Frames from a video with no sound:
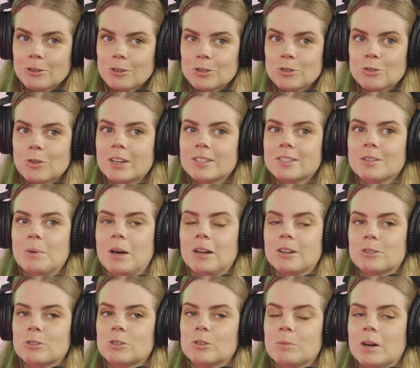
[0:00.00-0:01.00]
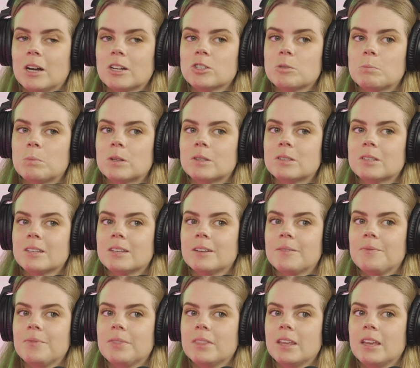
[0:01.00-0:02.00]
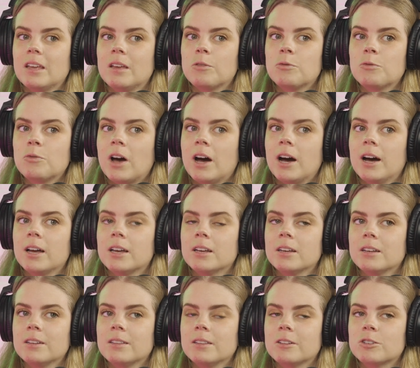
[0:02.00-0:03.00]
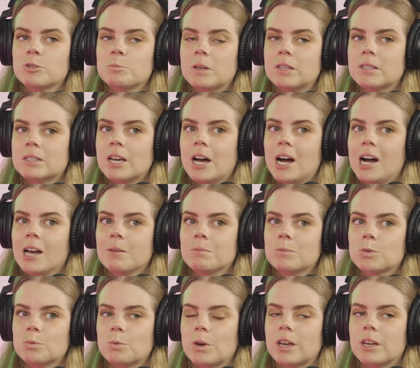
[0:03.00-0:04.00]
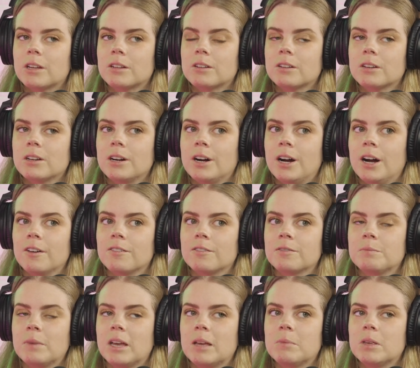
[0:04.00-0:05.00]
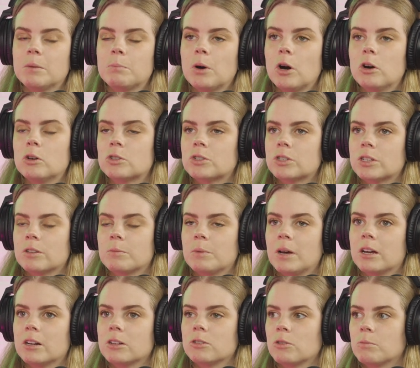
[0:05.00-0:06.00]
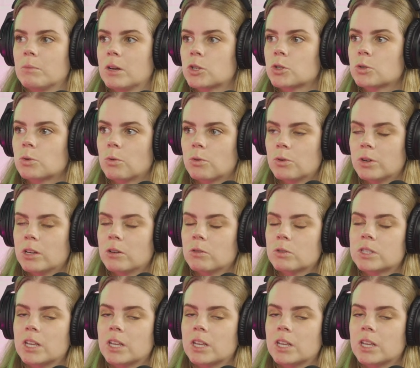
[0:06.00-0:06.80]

stress about it too much. But there's been times when I've maybe posted about it on my story or